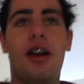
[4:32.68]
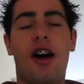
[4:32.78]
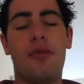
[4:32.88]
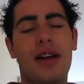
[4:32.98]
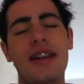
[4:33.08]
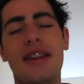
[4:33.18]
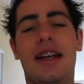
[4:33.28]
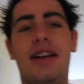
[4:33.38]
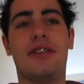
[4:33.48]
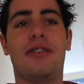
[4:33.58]
I've been
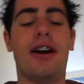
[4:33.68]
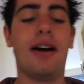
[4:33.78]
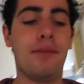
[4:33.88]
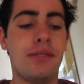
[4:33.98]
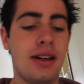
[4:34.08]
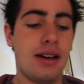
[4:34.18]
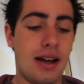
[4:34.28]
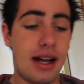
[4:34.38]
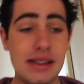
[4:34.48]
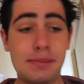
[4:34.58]
thinking, right,
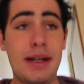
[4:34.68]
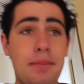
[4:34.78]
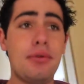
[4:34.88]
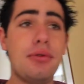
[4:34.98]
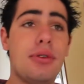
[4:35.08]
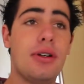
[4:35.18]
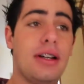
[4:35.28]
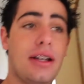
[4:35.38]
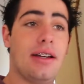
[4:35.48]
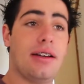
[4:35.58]
us people
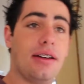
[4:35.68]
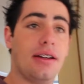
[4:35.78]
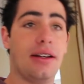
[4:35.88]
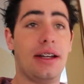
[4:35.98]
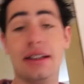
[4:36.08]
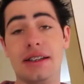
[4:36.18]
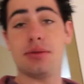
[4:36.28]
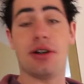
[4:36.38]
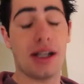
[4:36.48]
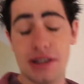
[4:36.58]
in this
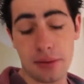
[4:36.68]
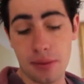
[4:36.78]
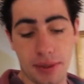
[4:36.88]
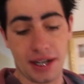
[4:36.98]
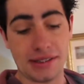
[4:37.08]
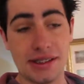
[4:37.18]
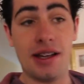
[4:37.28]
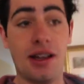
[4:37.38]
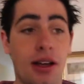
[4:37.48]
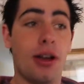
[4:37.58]
world, us human beings,
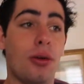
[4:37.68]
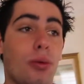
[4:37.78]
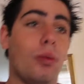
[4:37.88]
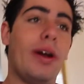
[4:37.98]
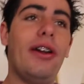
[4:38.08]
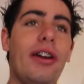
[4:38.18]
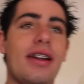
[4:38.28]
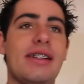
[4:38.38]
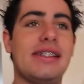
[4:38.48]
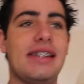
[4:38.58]
we don't
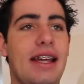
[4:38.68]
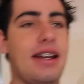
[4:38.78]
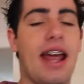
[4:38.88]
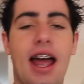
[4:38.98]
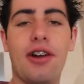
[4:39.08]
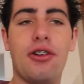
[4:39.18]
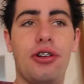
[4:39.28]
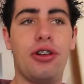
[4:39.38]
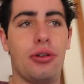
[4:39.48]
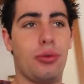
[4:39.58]
understand how
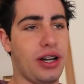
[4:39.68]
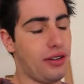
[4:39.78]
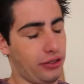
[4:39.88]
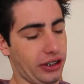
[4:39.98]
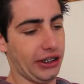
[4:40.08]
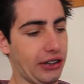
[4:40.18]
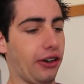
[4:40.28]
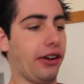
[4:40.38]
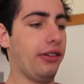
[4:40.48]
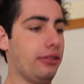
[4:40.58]
good we've really
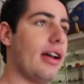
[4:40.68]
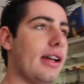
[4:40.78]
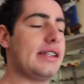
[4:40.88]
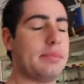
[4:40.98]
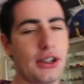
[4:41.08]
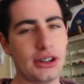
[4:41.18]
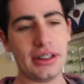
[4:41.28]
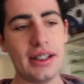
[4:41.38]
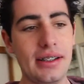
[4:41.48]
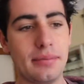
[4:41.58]
got it.
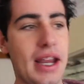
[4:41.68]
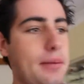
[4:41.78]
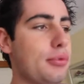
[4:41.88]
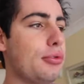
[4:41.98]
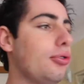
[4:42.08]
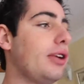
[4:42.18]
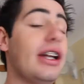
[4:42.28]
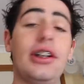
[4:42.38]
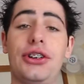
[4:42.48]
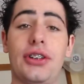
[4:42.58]
Especially people
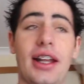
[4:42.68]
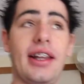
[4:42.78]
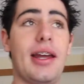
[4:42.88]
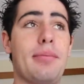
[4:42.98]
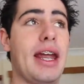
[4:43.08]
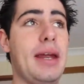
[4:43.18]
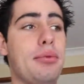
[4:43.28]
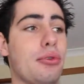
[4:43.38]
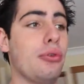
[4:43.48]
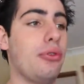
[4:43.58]
in Australia,
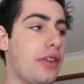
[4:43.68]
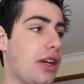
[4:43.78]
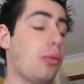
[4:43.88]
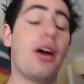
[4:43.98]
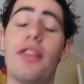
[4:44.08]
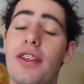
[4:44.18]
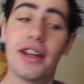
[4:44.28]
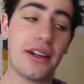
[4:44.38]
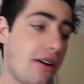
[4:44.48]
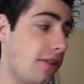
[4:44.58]
people that are wealthy
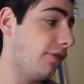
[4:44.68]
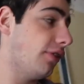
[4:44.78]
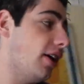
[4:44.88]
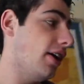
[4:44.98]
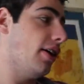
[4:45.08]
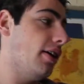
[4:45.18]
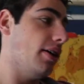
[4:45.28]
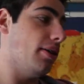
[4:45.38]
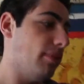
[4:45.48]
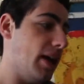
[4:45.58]
enough,
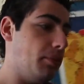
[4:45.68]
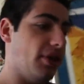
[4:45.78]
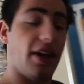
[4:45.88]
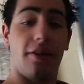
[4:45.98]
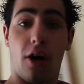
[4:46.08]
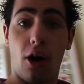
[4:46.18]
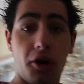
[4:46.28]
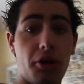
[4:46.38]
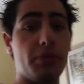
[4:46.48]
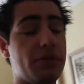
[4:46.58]
people that have
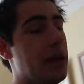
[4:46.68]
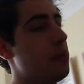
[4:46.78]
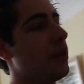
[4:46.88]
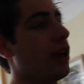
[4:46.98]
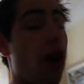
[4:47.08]
homes, people that